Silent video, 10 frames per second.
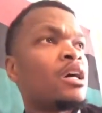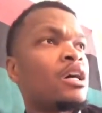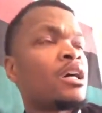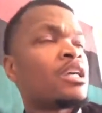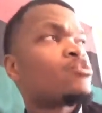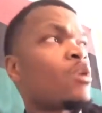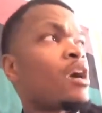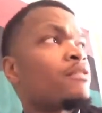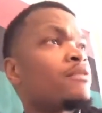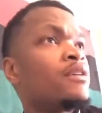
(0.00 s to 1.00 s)
his
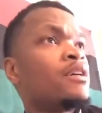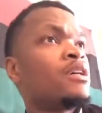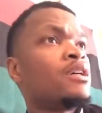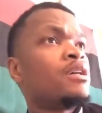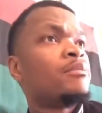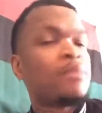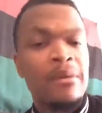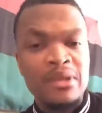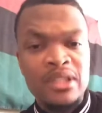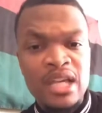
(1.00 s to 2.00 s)
wife, Mama
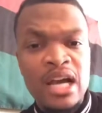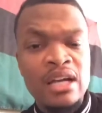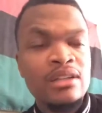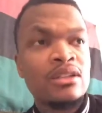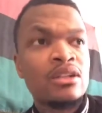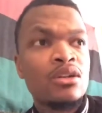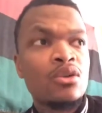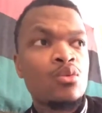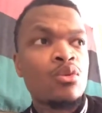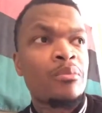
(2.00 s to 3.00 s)
Ya,
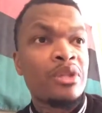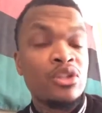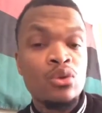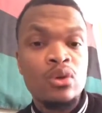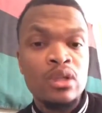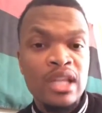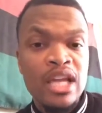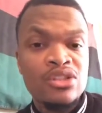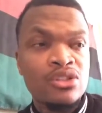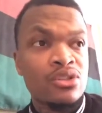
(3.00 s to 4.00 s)
will be doing
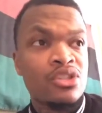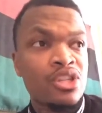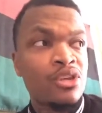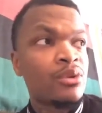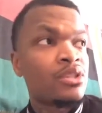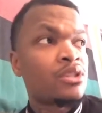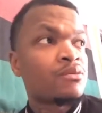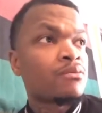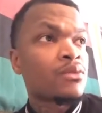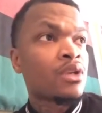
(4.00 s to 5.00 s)
lecture series
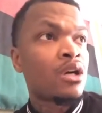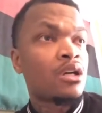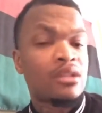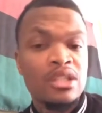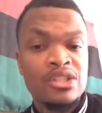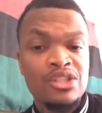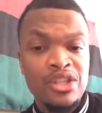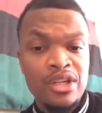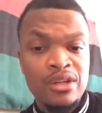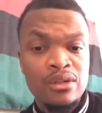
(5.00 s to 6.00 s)
this
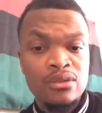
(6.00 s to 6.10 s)
year.